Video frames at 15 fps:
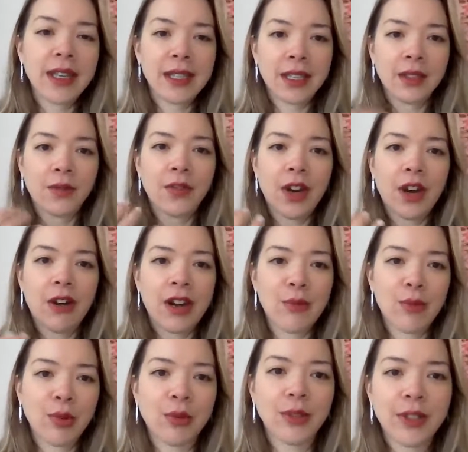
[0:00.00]
it's very
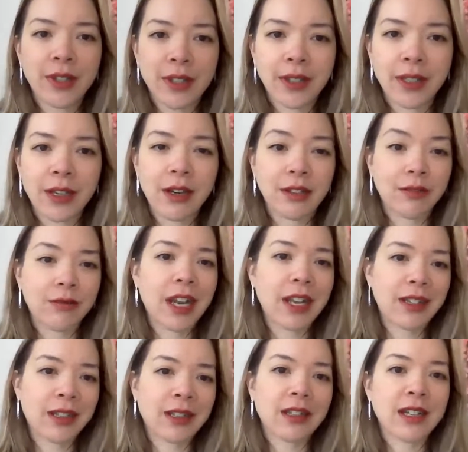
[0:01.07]
important to kind of
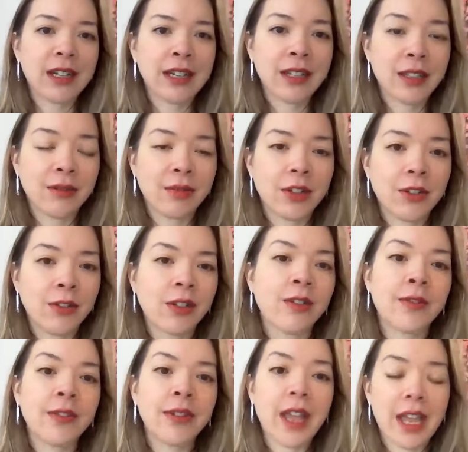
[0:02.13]
recognise the role
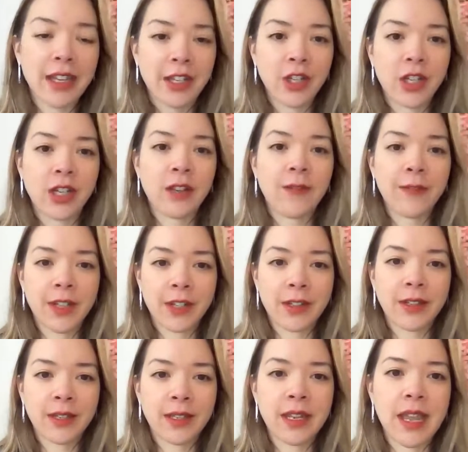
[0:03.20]
of energy
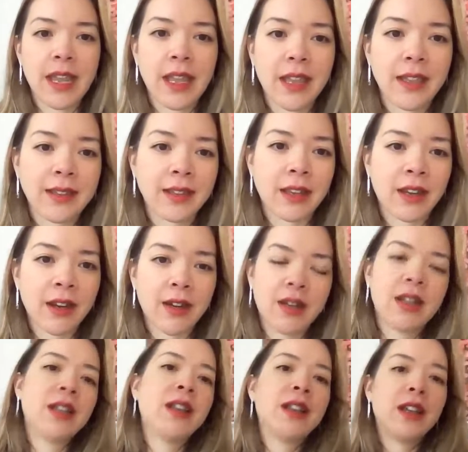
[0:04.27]
efficiency here. So,
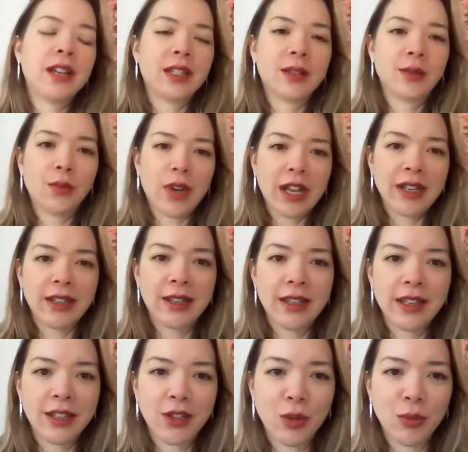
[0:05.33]
as well as
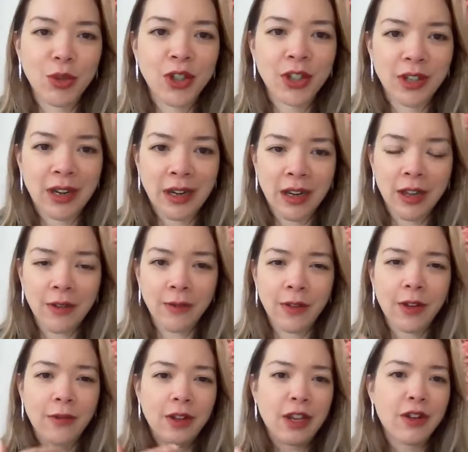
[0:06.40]
the adoption
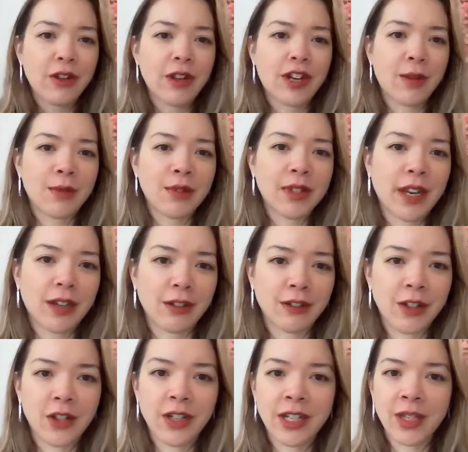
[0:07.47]
of low carbon
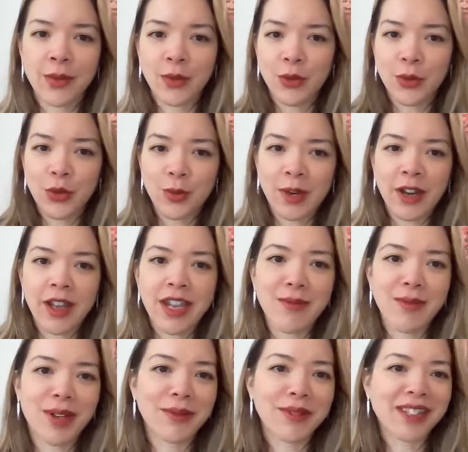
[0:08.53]
technologies, we talked about
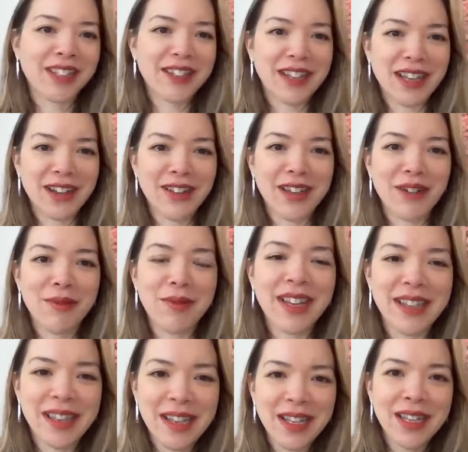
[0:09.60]
heat pumps, no doubt there will
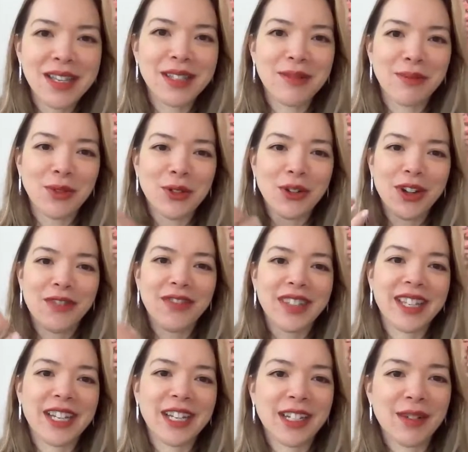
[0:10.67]
be some more
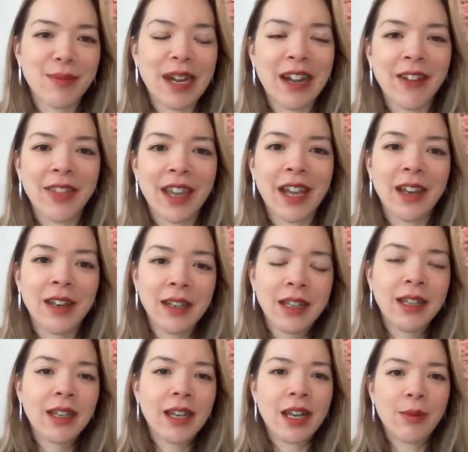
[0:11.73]
conversation about that,
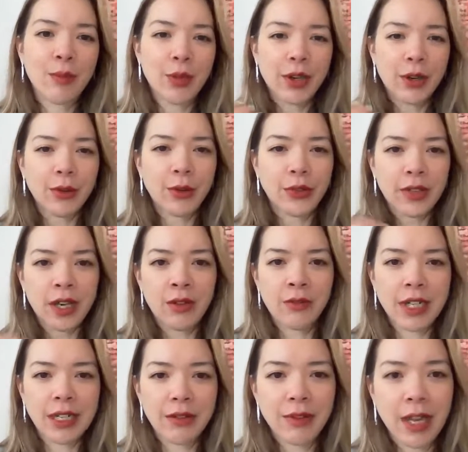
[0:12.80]
but also
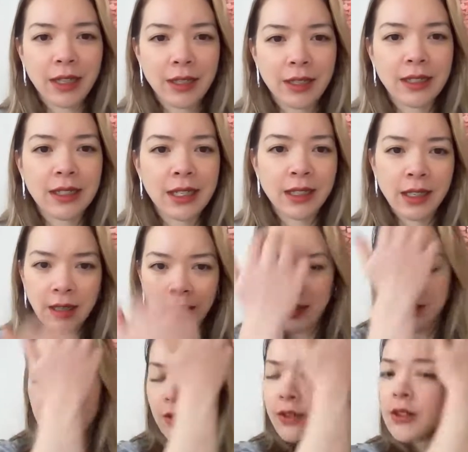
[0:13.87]
really recognizing
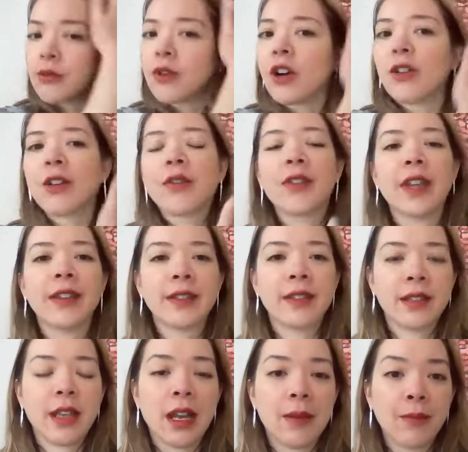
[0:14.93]
the role of
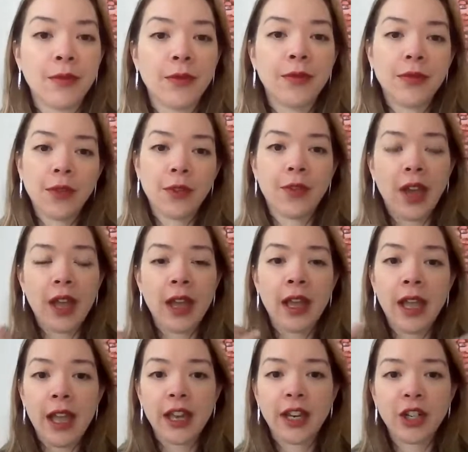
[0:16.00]
this
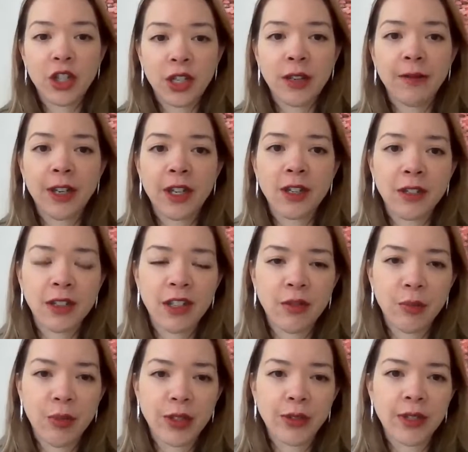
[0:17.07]
energy
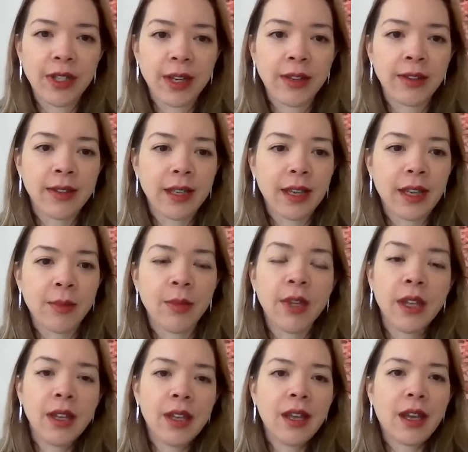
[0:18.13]
efficiency of buildings,
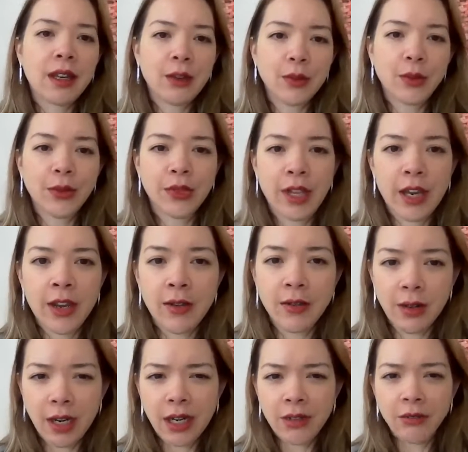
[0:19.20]
and
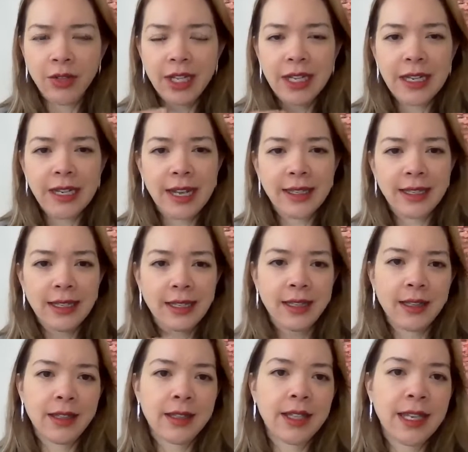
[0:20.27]
also really getting
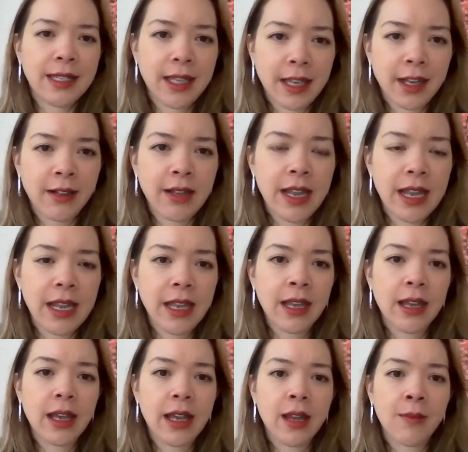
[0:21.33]
into the detail
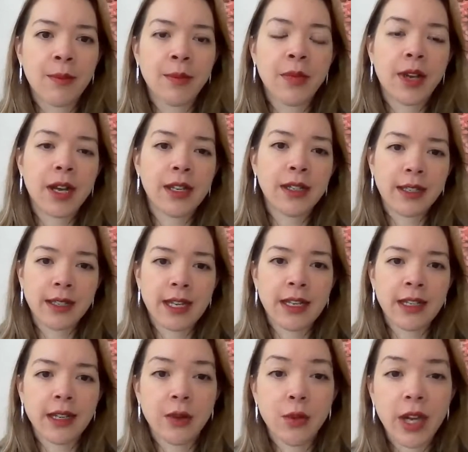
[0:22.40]
here,
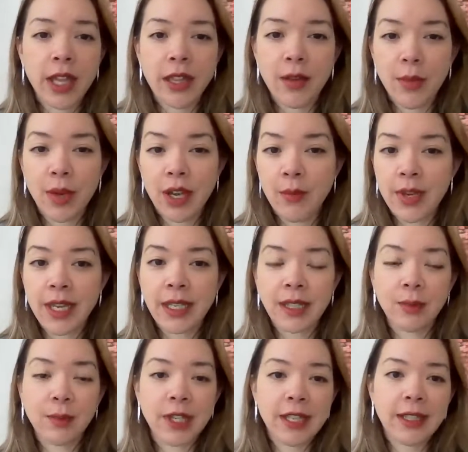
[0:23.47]
understanding where there might be
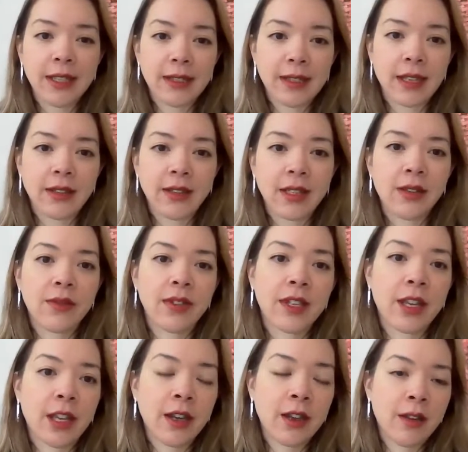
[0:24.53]
split
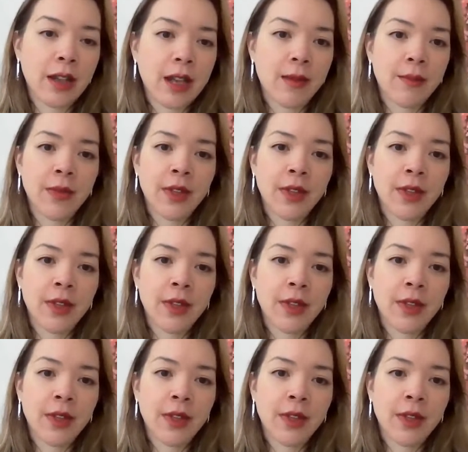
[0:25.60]
incentives. So